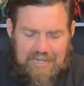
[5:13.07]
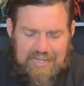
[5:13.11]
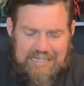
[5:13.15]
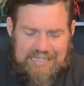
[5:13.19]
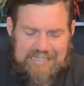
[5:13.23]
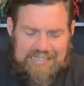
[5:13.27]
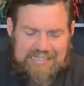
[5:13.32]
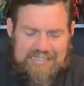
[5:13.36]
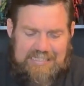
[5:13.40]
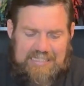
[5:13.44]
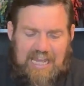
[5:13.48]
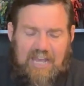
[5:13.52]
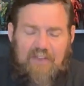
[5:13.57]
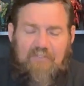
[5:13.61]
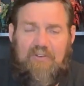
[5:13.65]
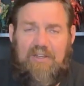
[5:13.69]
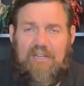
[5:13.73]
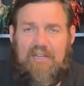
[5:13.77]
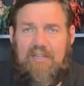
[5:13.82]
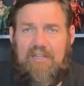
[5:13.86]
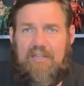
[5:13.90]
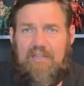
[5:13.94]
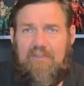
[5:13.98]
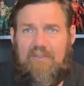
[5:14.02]

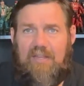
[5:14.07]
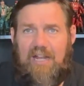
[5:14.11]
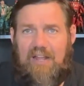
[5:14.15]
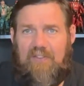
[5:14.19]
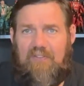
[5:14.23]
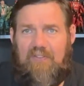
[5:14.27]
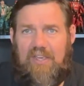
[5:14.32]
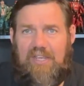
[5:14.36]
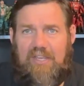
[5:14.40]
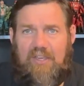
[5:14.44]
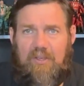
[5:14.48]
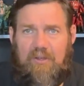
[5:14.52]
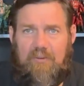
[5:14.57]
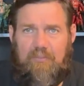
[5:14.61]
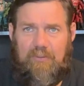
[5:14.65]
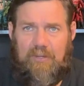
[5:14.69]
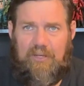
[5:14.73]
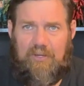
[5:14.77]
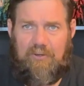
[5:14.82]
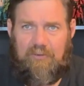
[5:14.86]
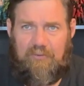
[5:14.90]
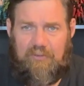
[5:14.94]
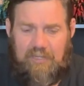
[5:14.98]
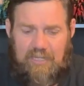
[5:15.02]
7 that I think you could
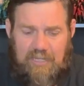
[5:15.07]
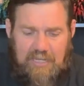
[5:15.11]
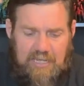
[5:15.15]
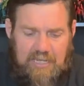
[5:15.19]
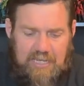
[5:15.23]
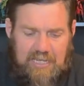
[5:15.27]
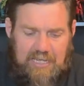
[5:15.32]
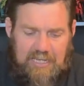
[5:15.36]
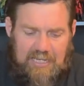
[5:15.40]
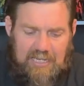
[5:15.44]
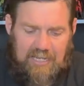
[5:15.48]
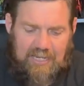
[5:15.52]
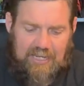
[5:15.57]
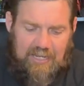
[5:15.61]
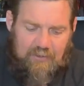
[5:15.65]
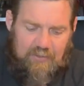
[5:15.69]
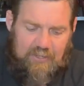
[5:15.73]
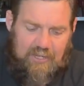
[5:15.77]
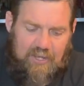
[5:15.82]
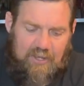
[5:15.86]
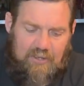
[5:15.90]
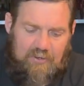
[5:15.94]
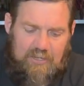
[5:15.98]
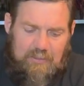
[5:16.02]
build. Now here we
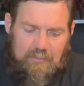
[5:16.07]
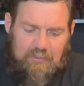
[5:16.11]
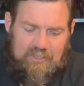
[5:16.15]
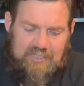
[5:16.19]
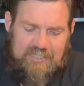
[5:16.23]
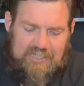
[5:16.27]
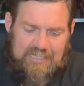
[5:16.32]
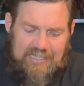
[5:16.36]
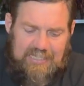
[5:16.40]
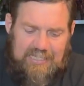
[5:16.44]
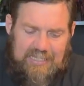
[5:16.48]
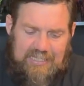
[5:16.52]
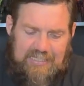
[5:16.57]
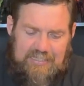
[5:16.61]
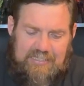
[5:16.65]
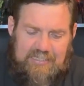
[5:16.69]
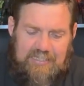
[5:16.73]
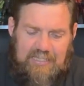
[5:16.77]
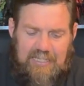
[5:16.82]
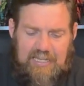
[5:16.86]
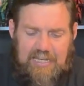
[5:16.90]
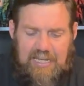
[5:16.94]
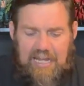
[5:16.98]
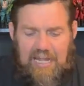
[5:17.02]
go, number
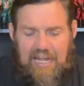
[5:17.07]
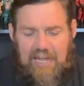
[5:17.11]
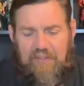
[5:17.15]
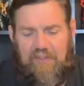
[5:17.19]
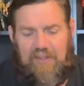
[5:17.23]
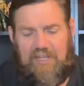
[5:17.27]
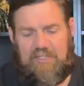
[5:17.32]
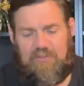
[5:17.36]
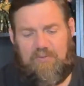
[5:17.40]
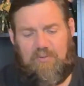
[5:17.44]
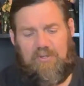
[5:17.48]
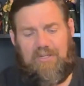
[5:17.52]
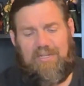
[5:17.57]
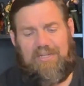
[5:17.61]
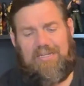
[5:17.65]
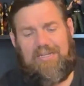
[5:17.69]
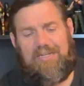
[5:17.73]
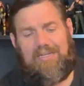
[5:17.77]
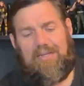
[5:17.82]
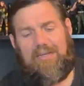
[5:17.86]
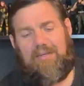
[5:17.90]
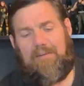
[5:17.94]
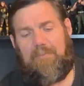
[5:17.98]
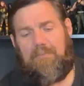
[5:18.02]
6. This one,
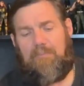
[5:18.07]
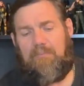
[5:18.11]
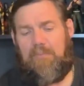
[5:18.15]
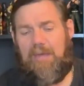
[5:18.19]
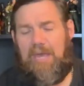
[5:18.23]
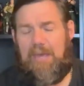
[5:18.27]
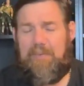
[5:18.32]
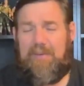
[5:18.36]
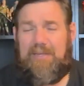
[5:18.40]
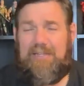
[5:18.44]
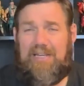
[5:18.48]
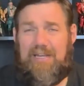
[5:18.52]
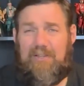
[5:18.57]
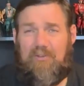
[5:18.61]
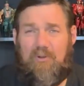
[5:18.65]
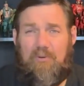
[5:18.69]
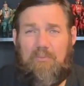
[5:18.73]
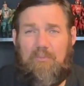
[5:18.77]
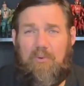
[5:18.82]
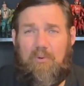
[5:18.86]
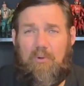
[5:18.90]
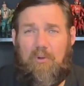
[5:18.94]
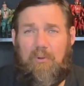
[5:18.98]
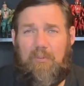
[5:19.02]
maybe take a little
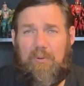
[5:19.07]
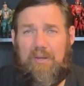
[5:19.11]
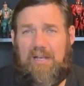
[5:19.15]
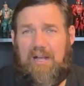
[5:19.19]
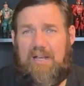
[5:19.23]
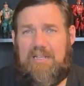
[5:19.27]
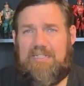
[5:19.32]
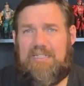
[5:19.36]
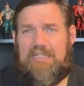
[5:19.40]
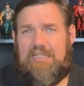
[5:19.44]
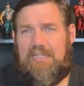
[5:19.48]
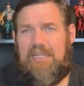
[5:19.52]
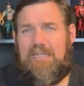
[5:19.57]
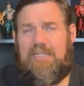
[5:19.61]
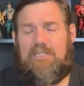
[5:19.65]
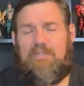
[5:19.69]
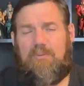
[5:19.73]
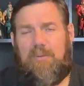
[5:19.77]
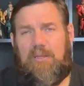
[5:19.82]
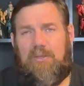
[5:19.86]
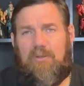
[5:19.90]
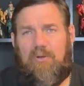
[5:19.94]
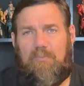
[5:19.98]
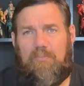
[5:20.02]
more because it's going to
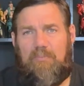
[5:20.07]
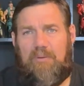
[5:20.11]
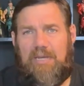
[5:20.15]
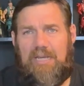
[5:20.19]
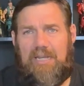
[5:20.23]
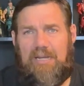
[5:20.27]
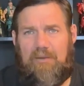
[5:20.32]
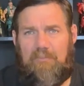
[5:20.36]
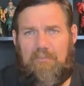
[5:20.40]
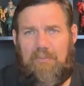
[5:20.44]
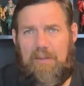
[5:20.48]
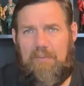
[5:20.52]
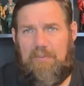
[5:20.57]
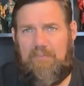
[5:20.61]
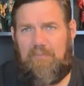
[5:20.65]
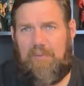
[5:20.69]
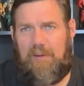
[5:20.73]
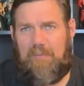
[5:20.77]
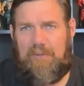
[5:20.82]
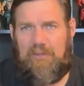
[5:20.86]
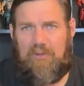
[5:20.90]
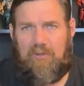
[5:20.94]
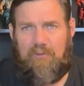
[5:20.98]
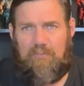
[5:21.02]
be a little bigger. Maybe might
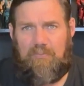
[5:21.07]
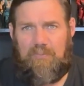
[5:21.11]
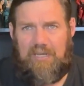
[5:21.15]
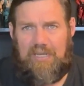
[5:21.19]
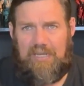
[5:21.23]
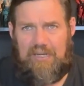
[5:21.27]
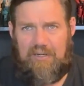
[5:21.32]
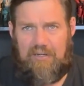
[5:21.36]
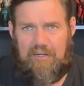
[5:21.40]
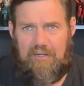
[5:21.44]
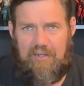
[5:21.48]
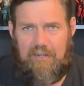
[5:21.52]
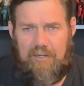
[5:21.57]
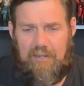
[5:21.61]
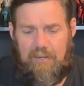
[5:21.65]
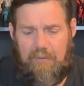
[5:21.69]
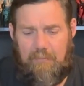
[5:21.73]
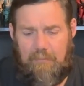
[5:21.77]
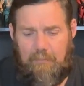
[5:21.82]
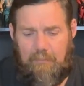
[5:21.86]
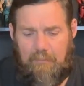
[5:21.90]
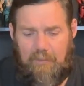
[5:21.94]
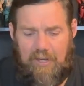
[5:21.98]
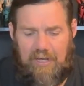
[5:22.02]
be a little bigger,
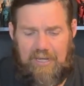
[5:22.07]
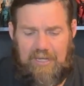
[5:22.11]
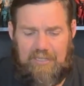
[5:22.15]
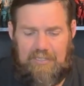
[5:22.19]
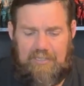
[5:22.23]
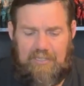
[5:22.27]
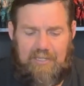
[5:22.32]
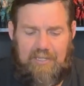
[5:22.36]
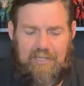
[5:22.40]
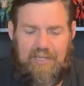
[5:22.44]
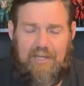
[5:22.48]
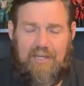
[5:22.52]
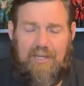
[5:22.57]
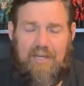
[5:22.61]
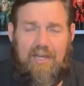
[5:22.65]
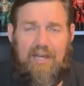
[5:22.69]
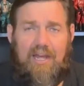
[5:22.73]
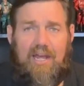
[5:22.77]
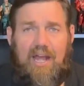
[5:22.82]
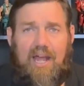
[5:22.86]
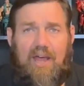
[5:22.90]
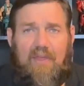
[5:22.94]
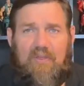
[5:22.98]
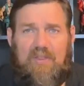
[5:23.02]
but
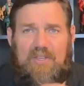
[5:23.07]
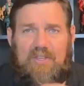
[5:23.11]
the